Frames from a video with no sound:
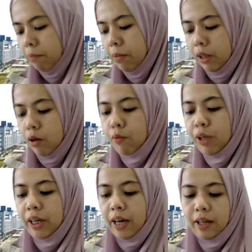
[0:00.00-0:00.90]
but we
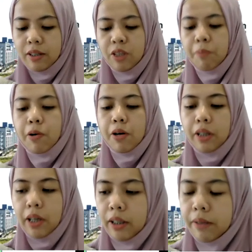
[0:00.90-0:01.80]
can't separate
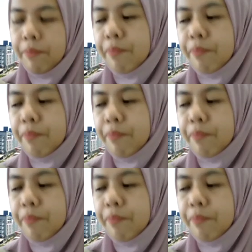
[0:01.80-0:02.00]
it